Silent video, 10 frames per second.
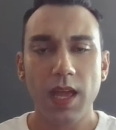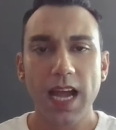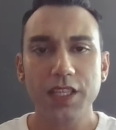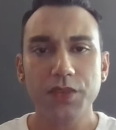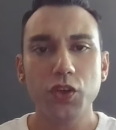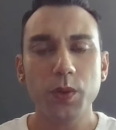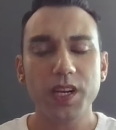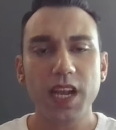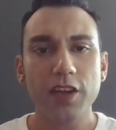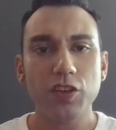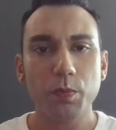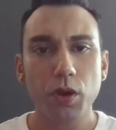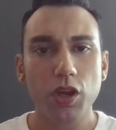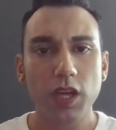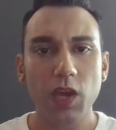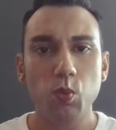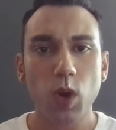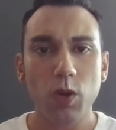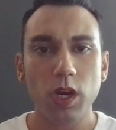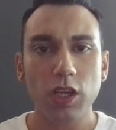And if you would like to book a
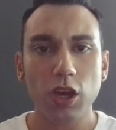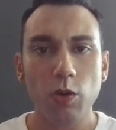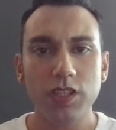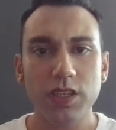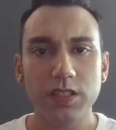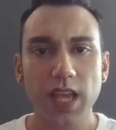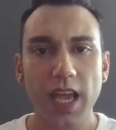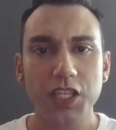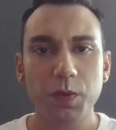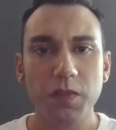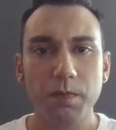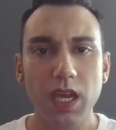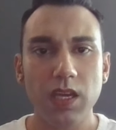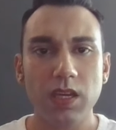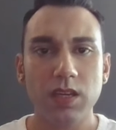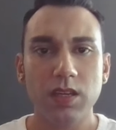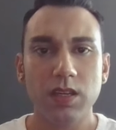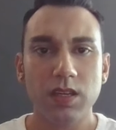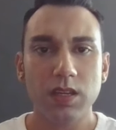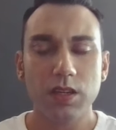one-on-one coaching session with me,
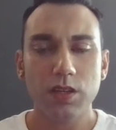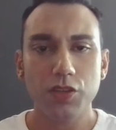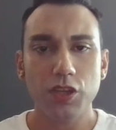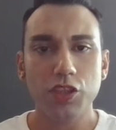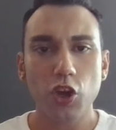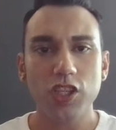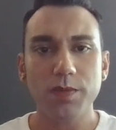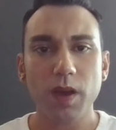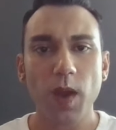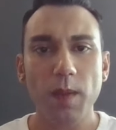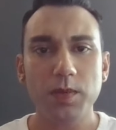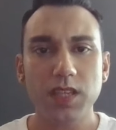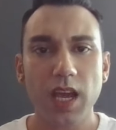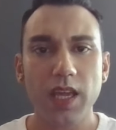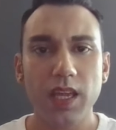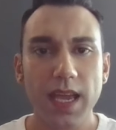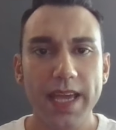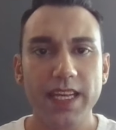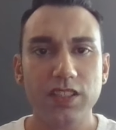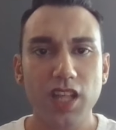just go to my website.
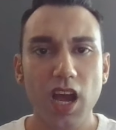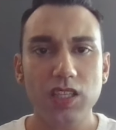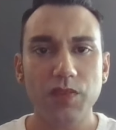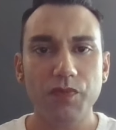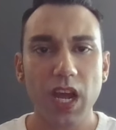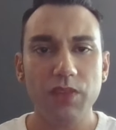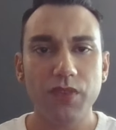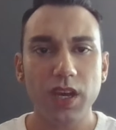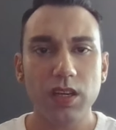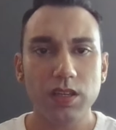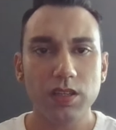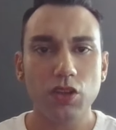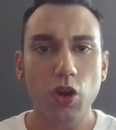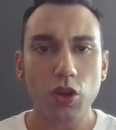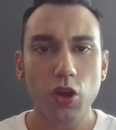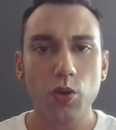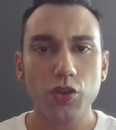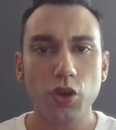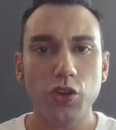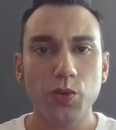It is narc survivor dot co
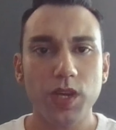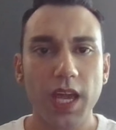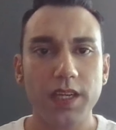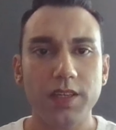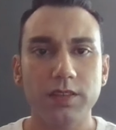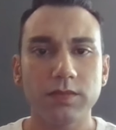dot U K.